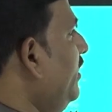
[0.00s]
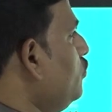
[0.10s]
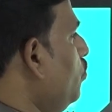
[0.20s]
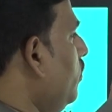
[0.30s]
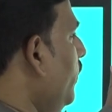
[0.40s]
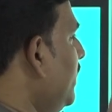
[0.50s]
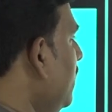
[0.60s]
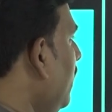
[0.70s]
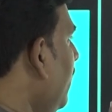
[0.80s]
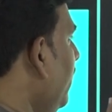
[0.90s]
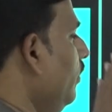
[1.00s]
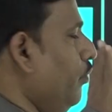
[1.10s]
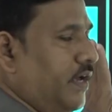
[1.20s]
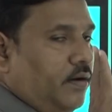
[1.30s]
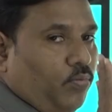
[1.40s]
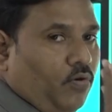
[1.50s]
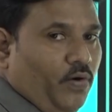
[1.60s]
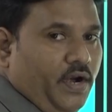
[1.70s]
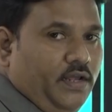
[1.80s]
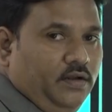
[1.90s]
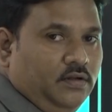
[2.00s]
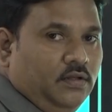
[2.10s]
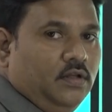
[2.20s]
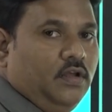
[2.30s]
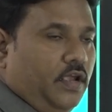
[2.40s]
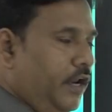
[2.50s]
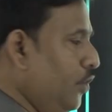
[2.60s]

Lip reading: In supervised learning, we are providing a